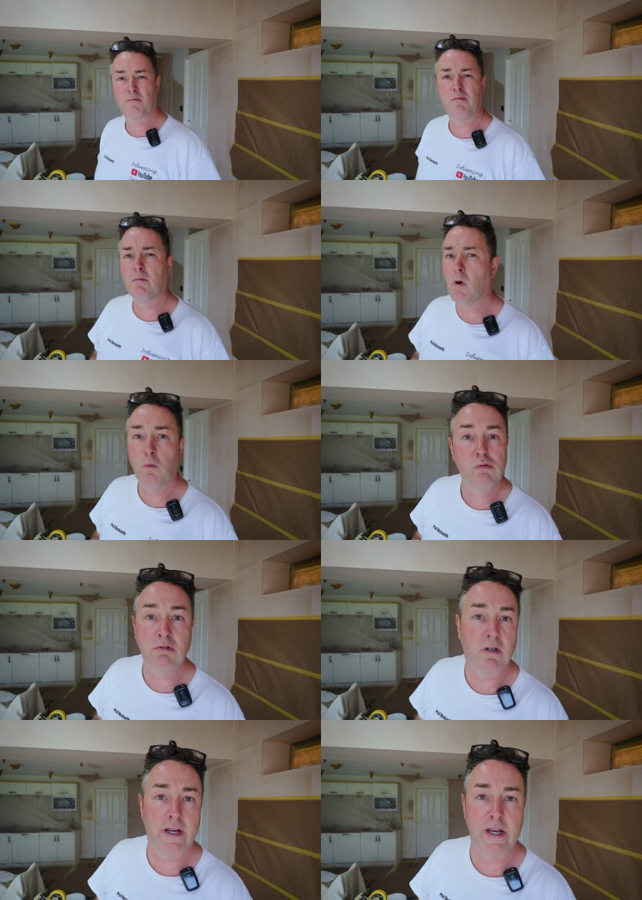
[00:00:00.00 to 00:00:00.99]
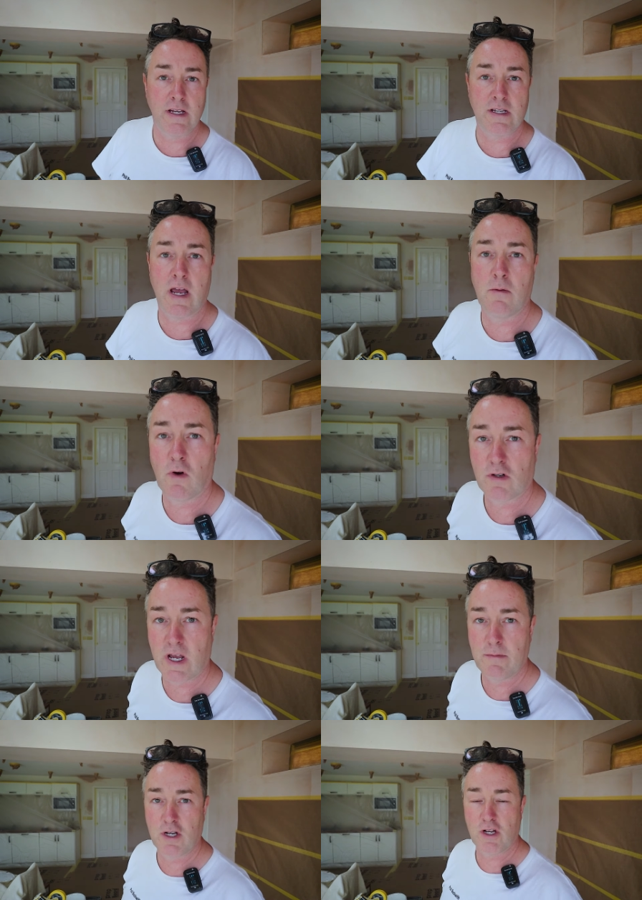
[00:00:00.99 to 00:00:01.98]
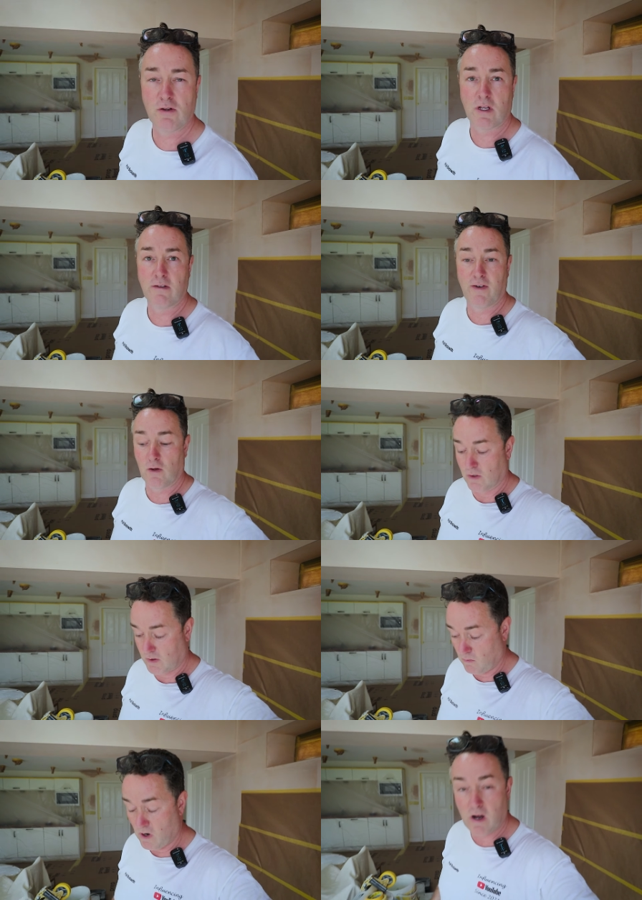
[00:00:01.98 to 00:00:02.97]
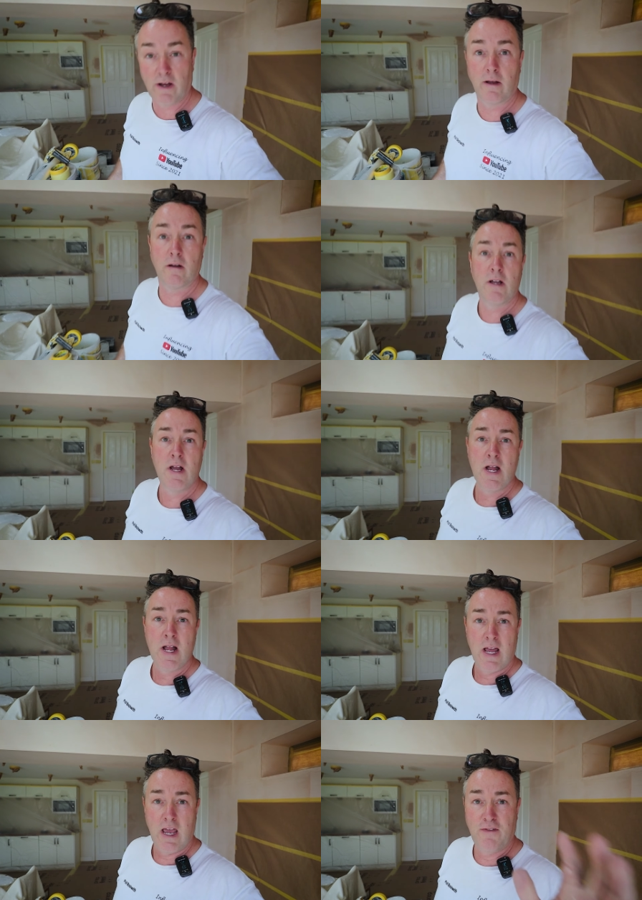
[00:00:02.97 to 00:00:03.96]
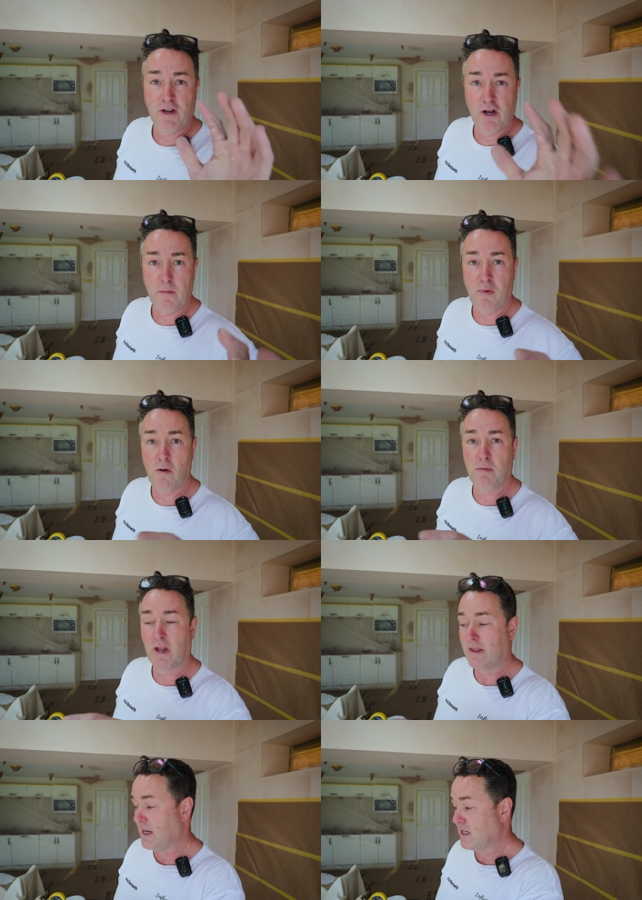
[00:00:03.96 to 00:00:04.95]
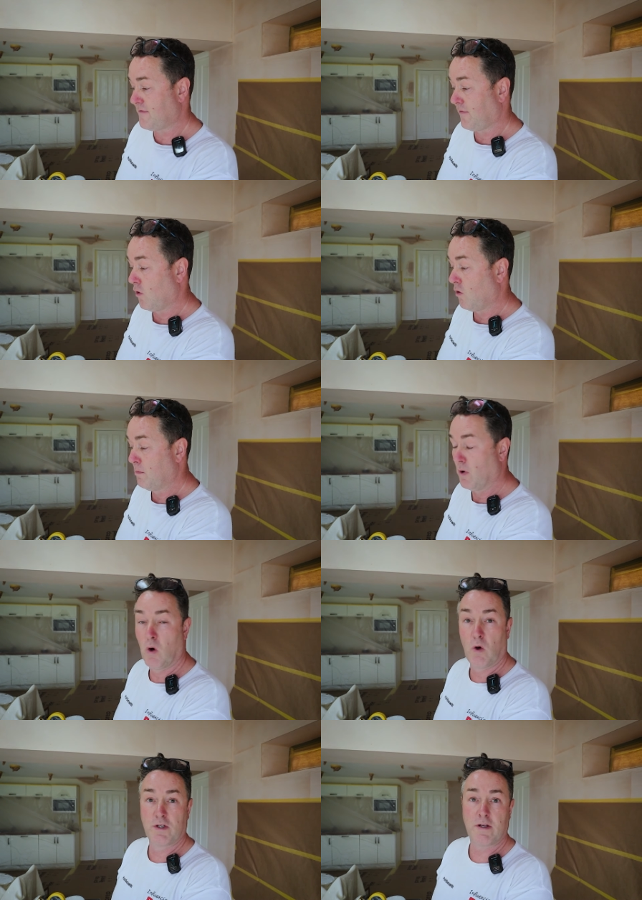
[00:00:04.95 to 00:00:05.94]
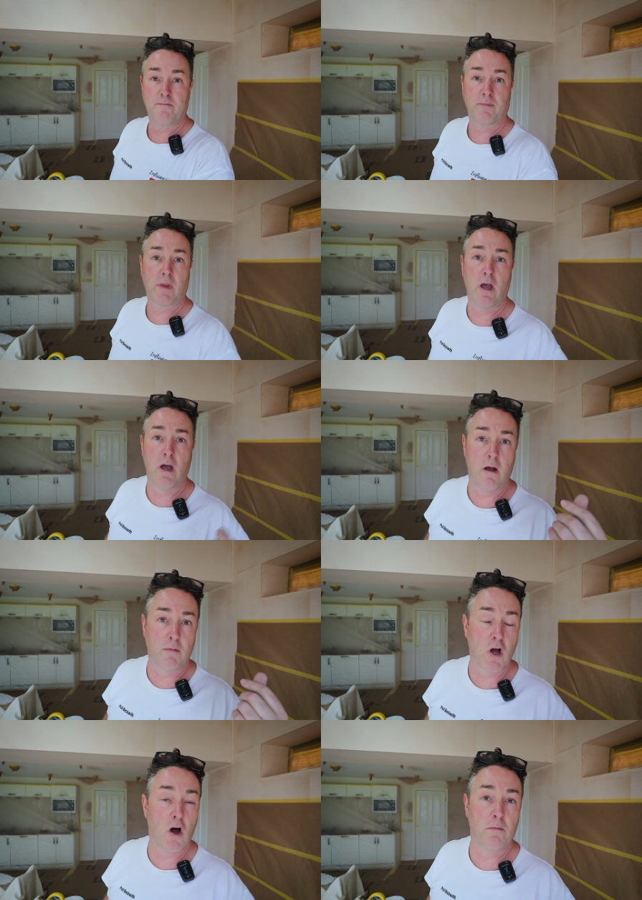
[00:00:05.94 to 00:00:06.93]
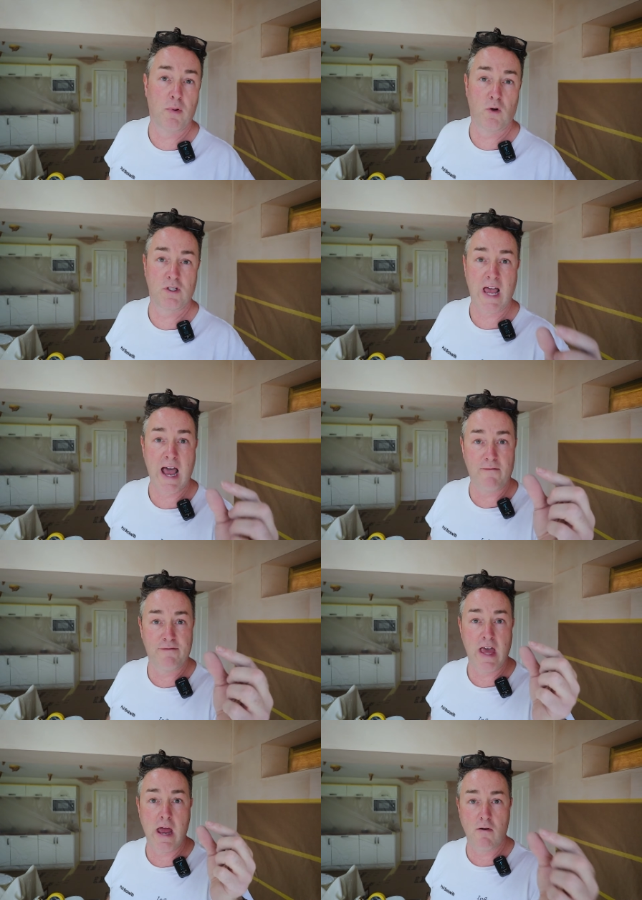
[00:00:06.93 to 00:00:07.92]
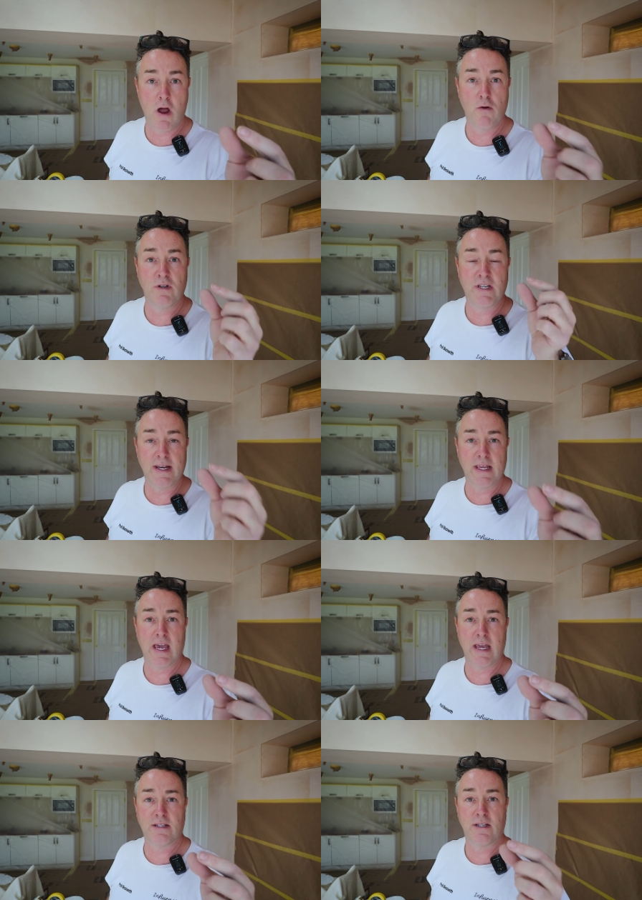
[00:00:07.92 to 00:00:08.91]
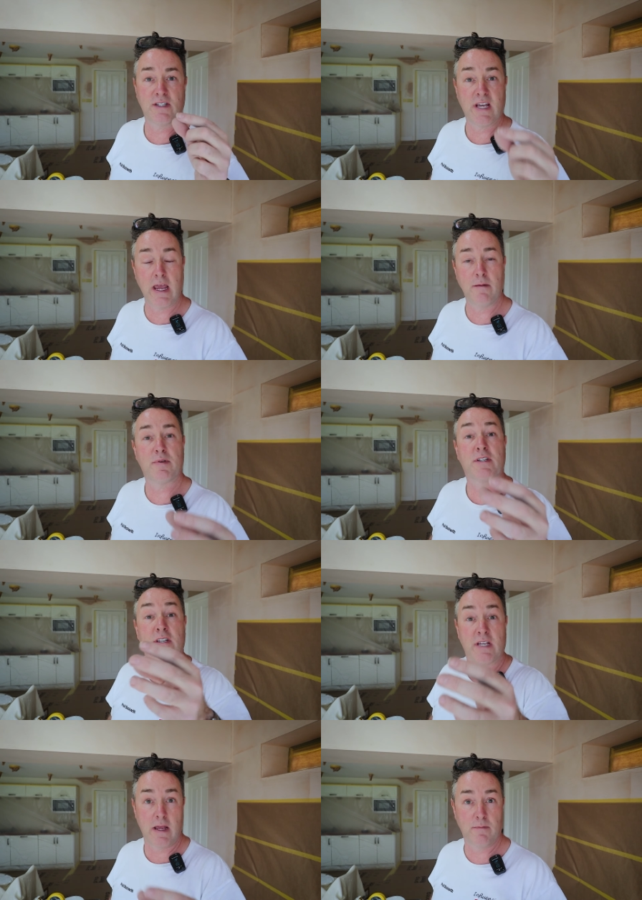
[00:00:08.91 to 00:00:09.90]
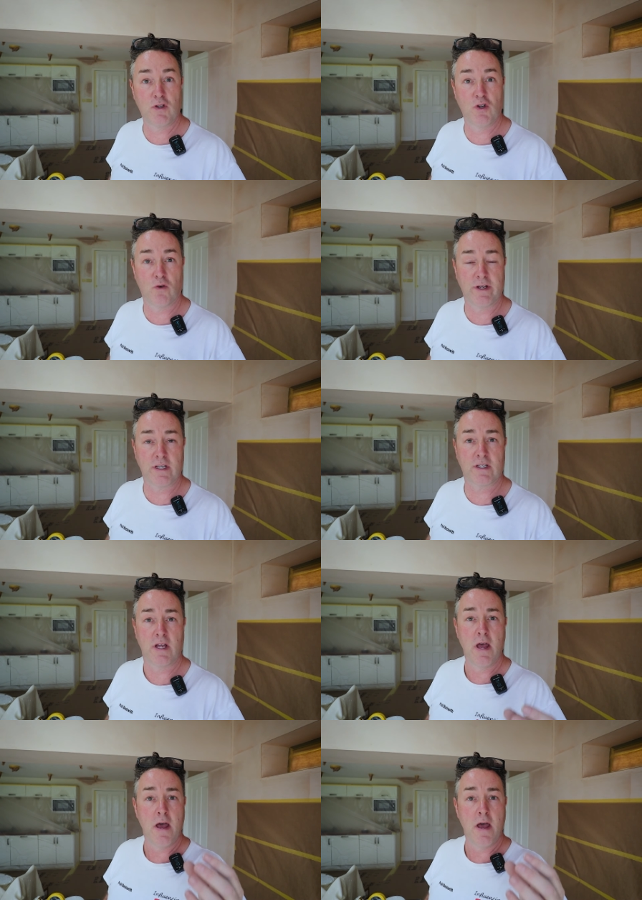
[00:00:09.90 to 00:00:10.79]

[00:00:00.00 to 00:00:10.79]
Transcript: what can you saying? What tape do you use on the floors? Well, if you're doing it properly, these floorboard um, cardboards have their own dedicated tape to tape the joints